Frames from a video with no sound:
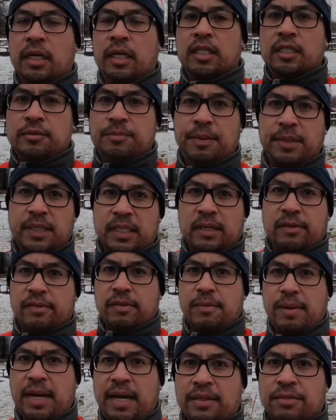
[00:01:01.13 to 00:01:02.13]
Speaking of the
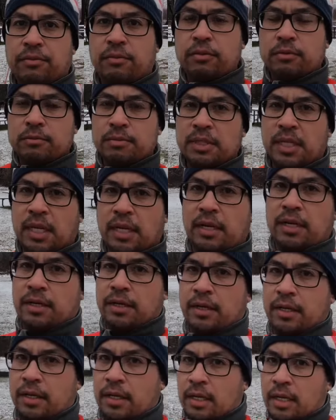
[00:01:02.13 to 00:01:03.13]
bathrooms,
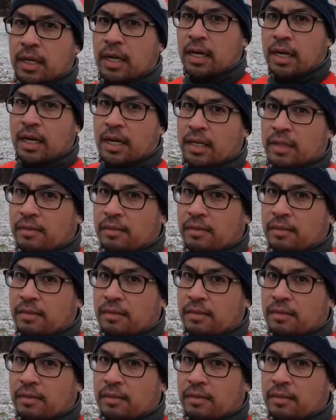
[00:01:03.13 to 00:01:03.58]
uh,